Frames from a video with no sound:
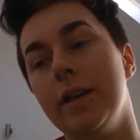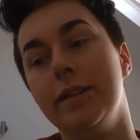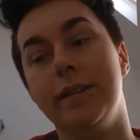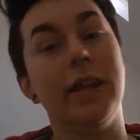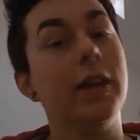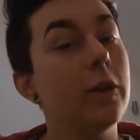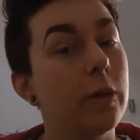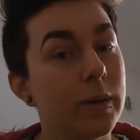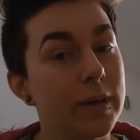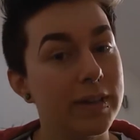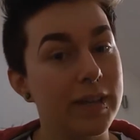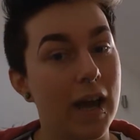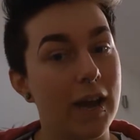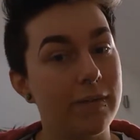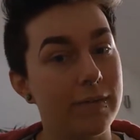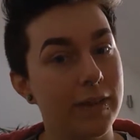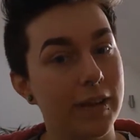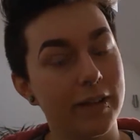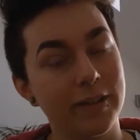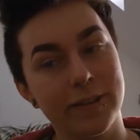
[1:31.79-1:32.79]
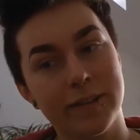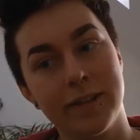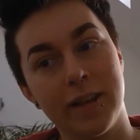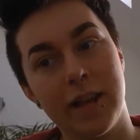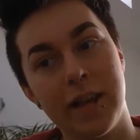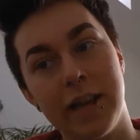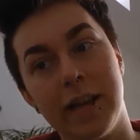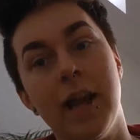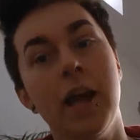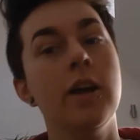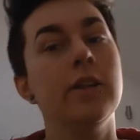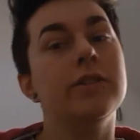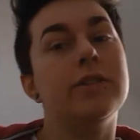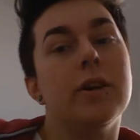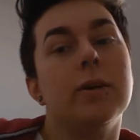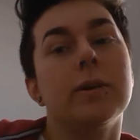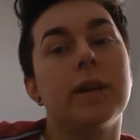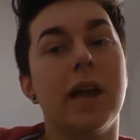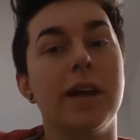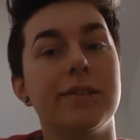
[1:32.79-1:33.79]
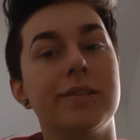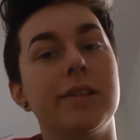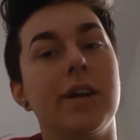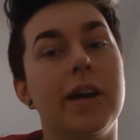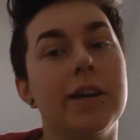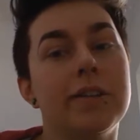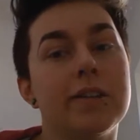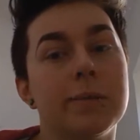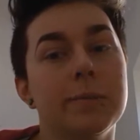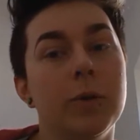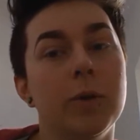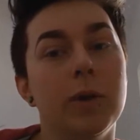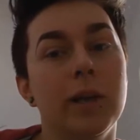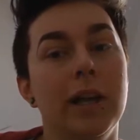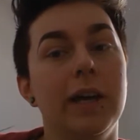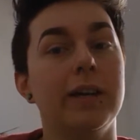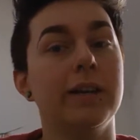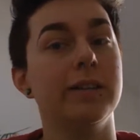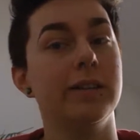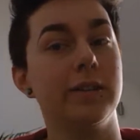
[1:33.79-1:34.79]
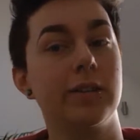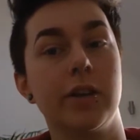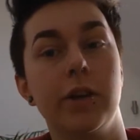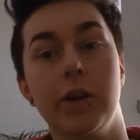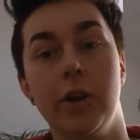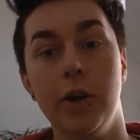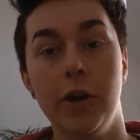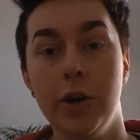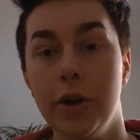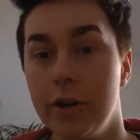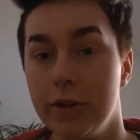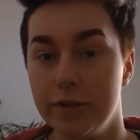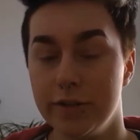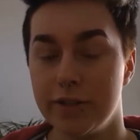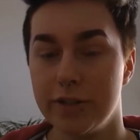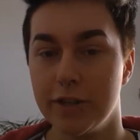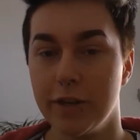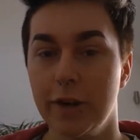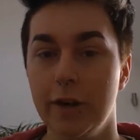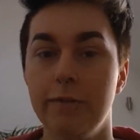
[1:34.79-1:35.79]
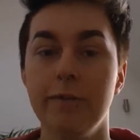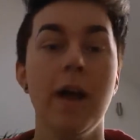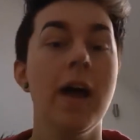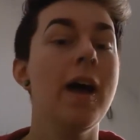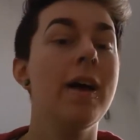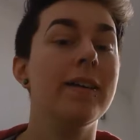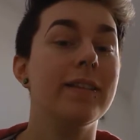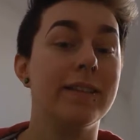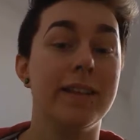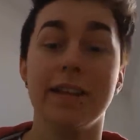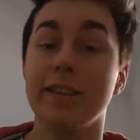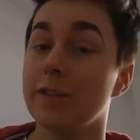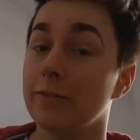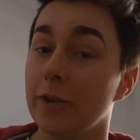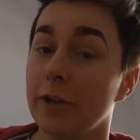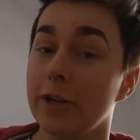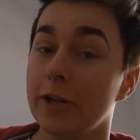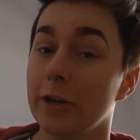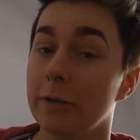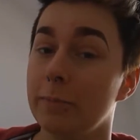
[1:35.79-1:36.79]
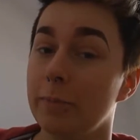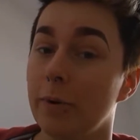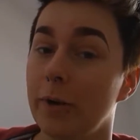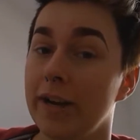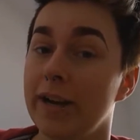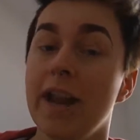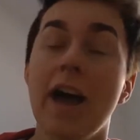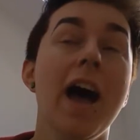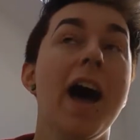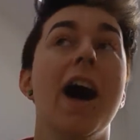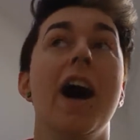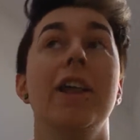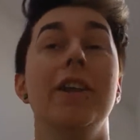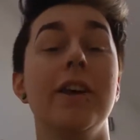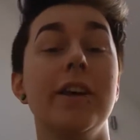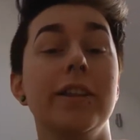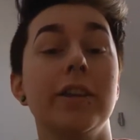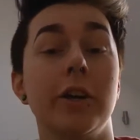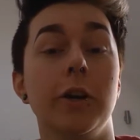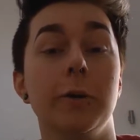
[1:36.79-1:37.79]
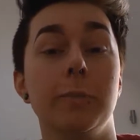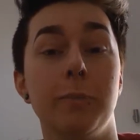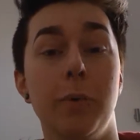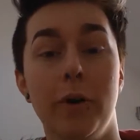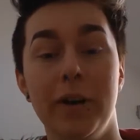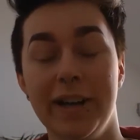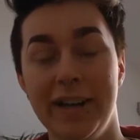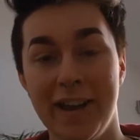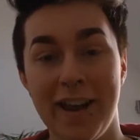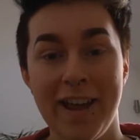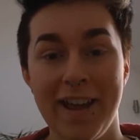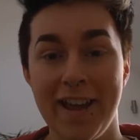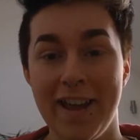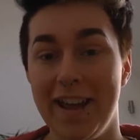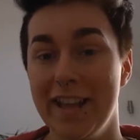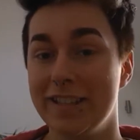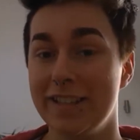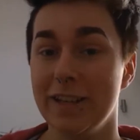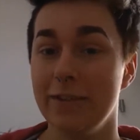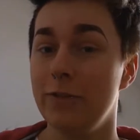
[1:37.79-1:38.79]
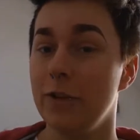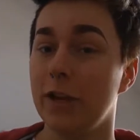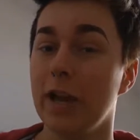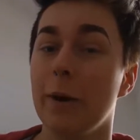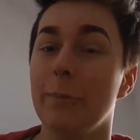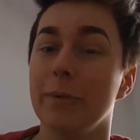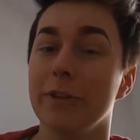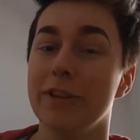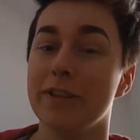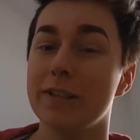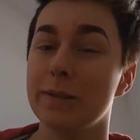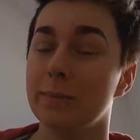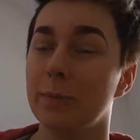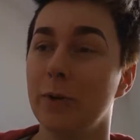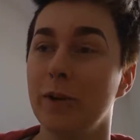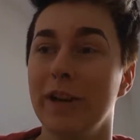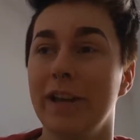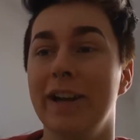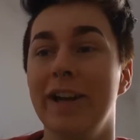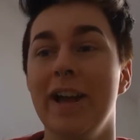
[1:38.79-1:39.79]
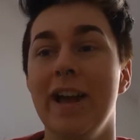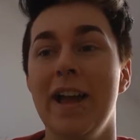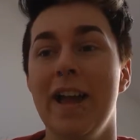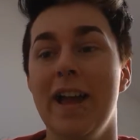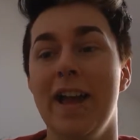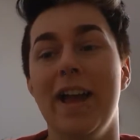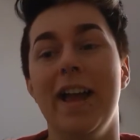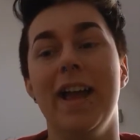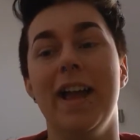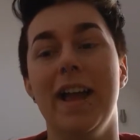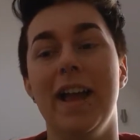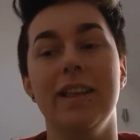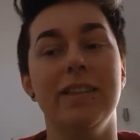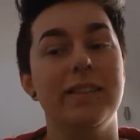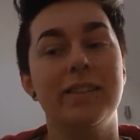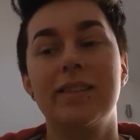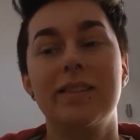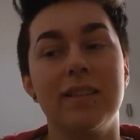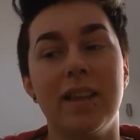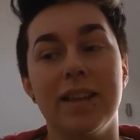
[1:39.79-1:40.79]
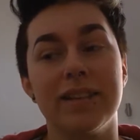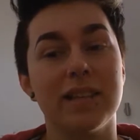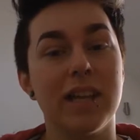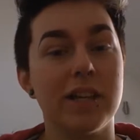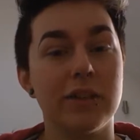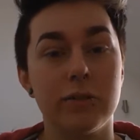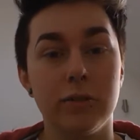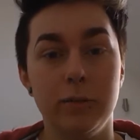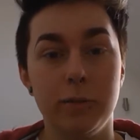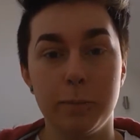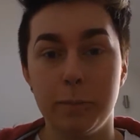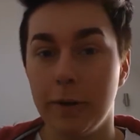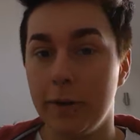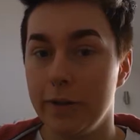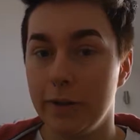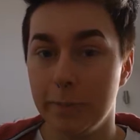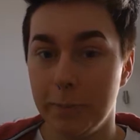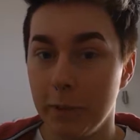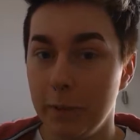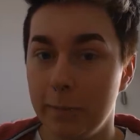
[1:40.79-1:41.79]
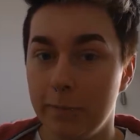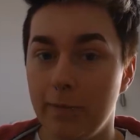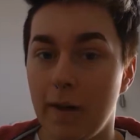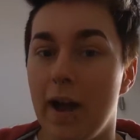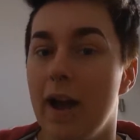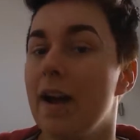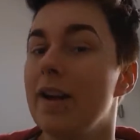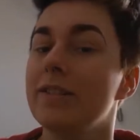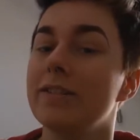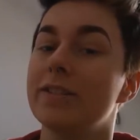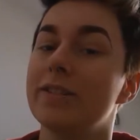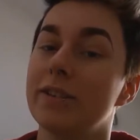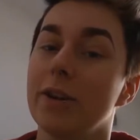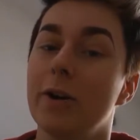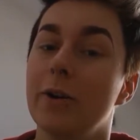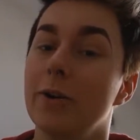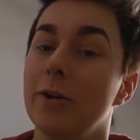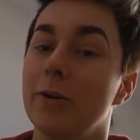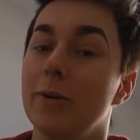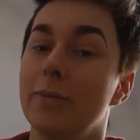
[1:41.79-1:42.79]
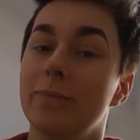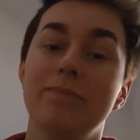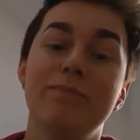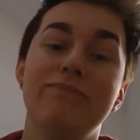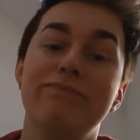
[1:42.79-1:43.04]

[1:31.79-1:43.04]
they always have things saying, don't get a size smaller because it's going to hurt and stuff. That's a very good point. Another good point is that if you get one that's smaller, there's less room to put the boob fat, so